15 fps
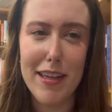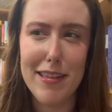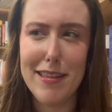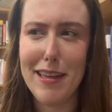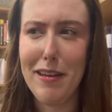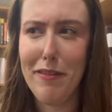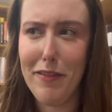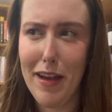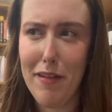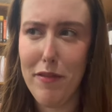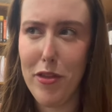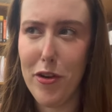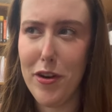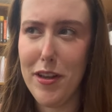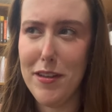it's like
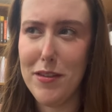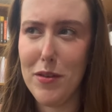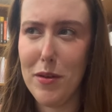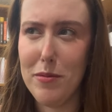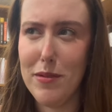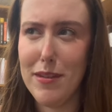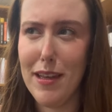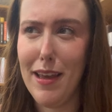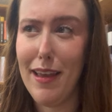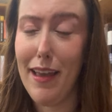5.30, so I was like,